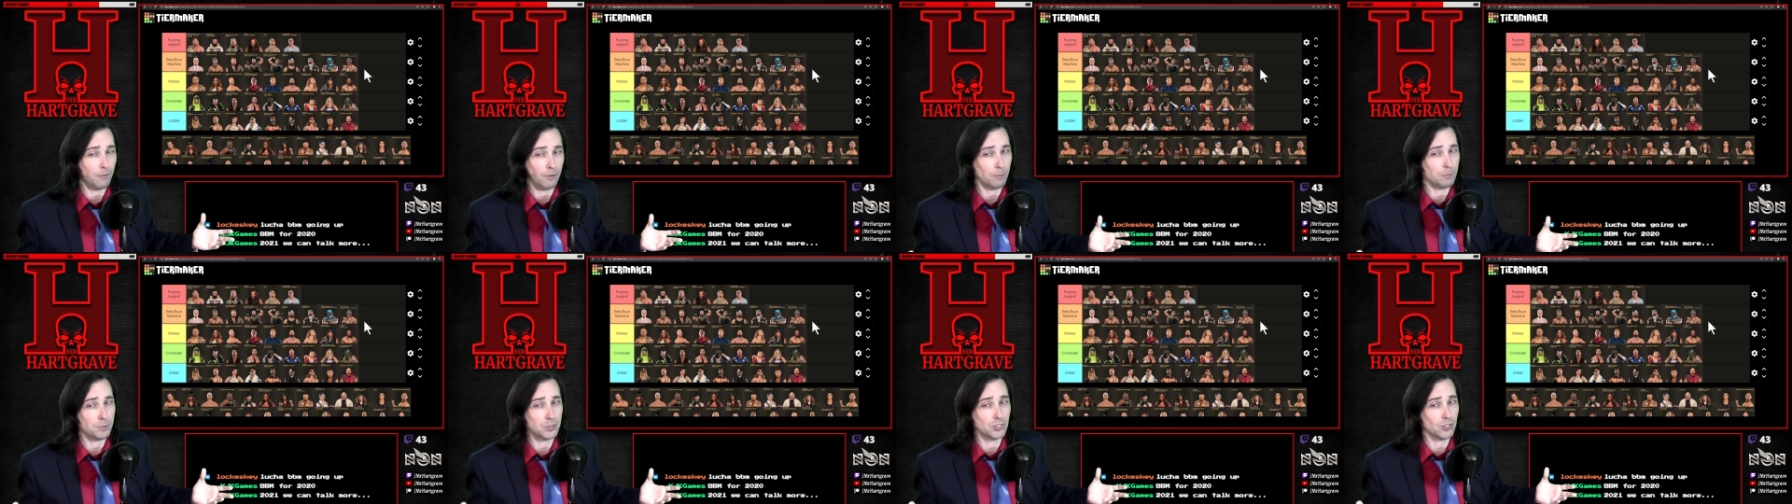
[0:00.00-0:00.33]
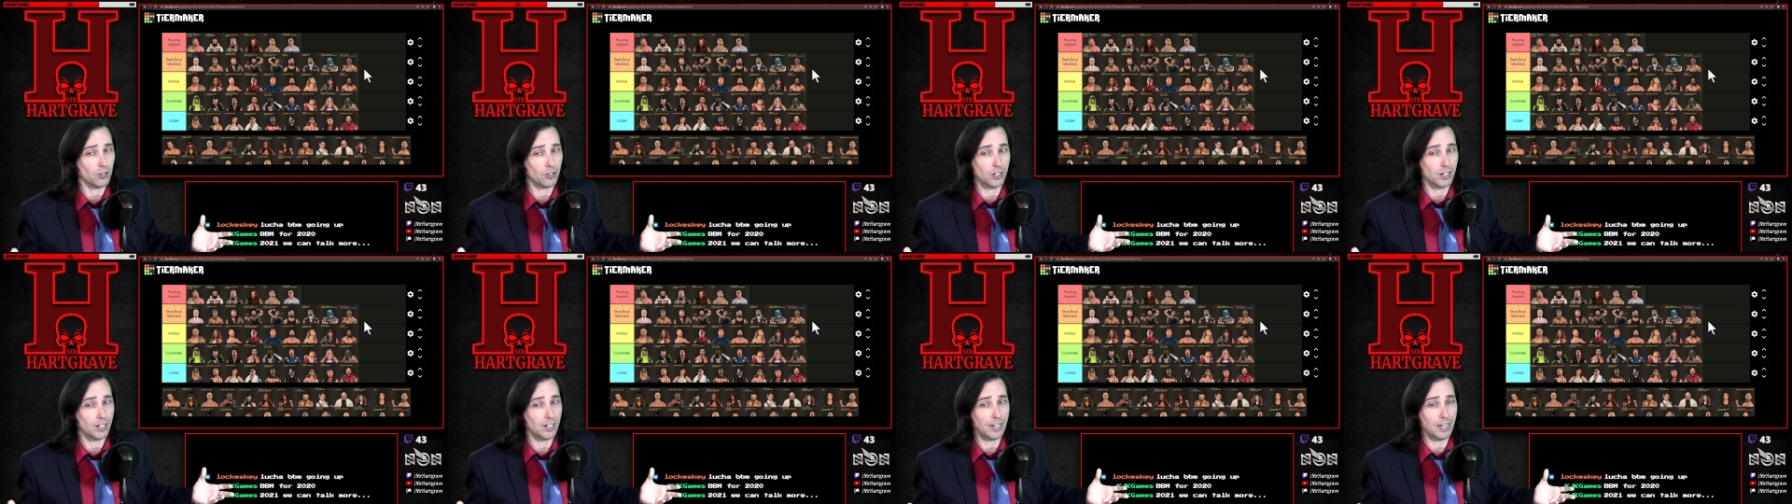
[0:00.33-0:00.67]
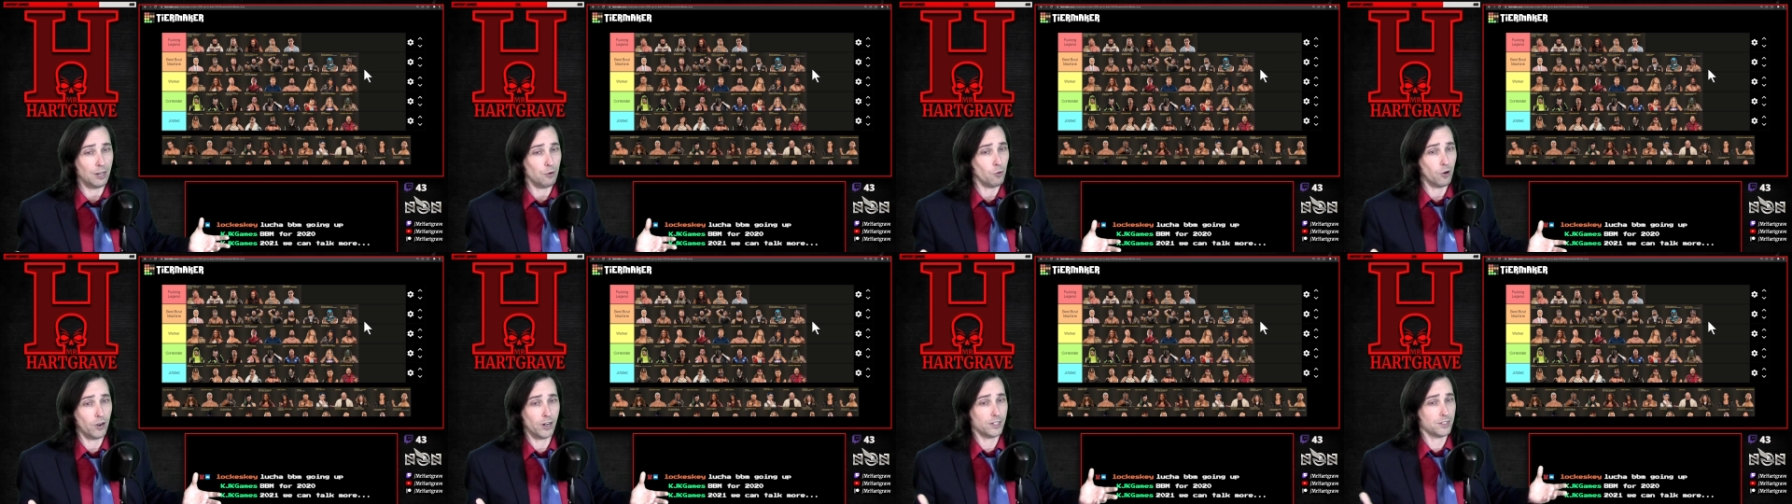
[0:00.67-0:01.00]
absurdity
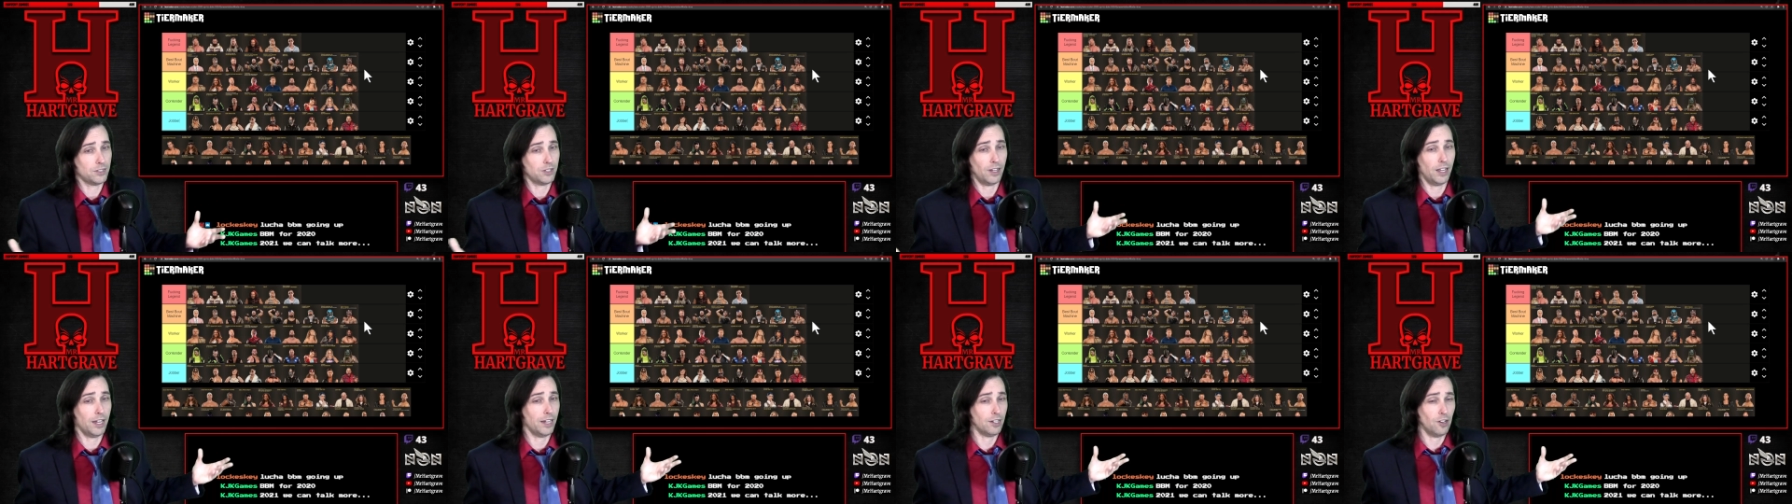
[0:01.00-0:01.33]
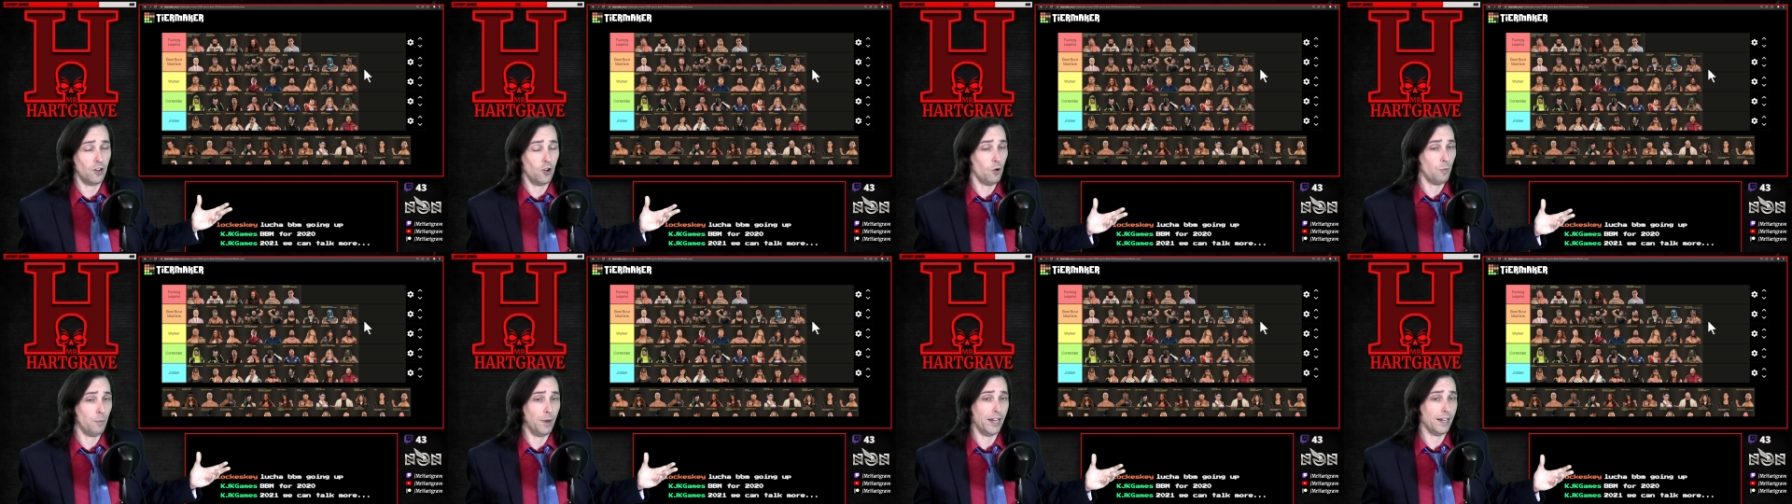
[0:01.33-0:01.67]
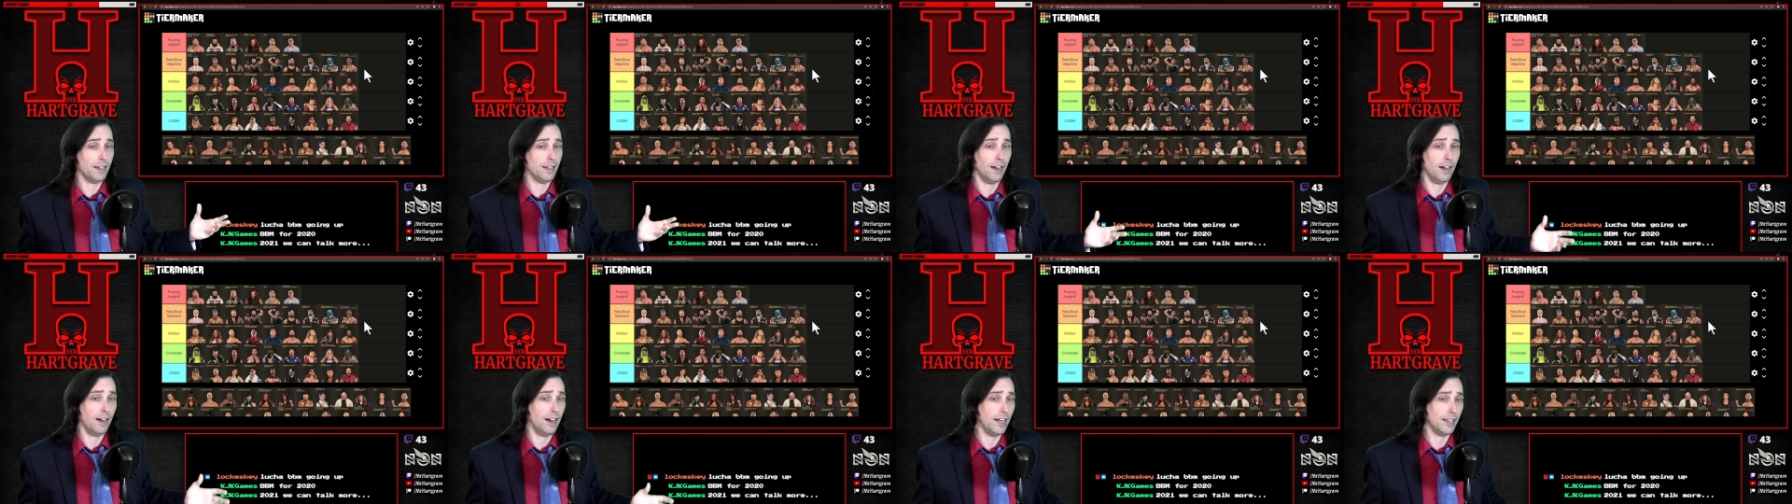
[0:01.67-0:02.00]
where it's like, oh my
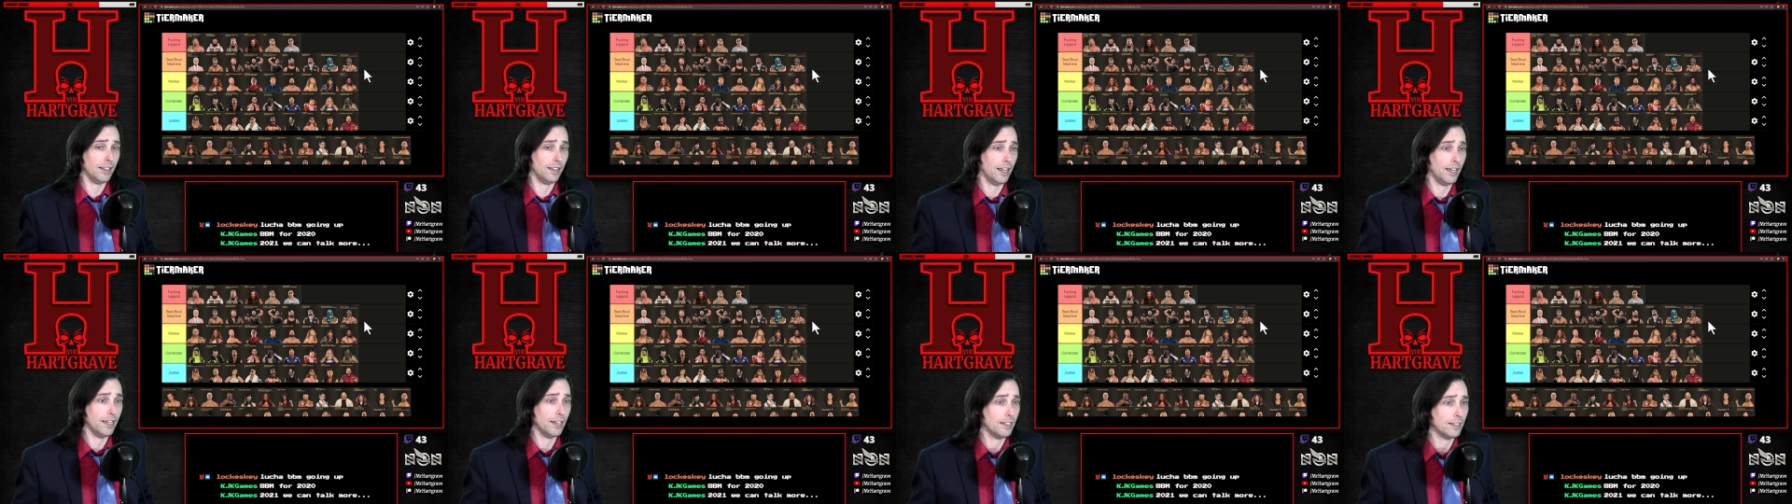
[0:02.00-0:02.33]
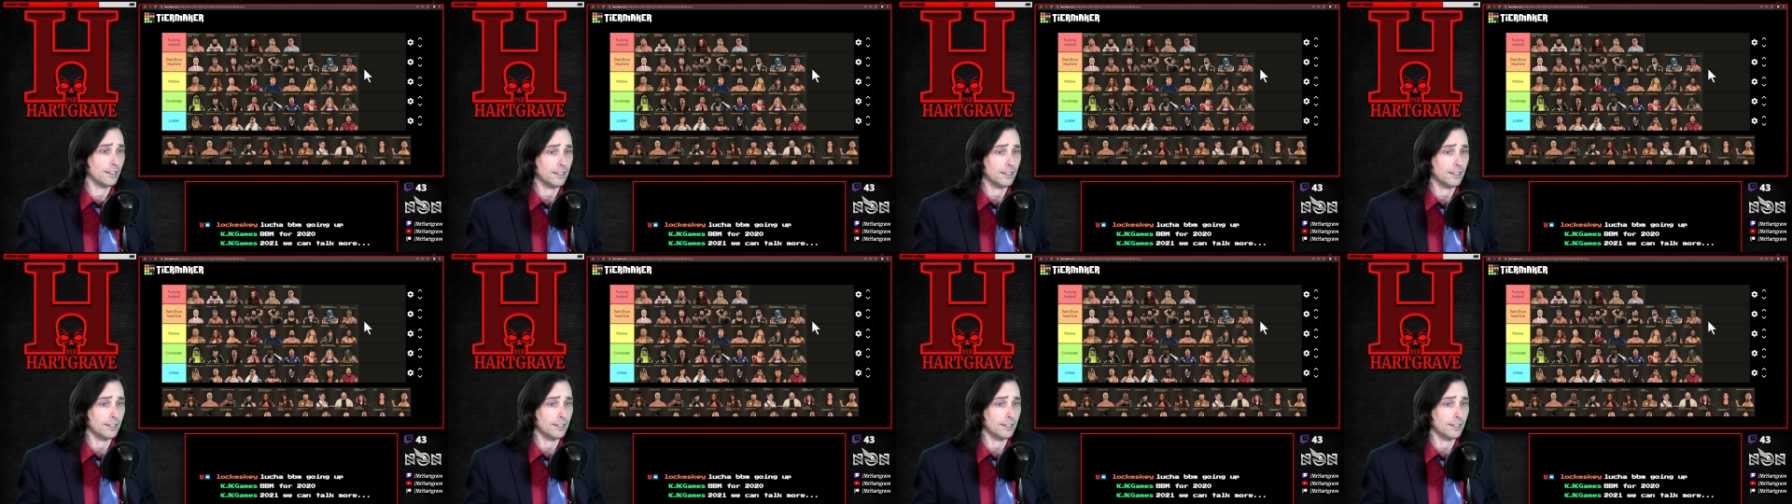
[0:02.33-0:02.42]
God, like,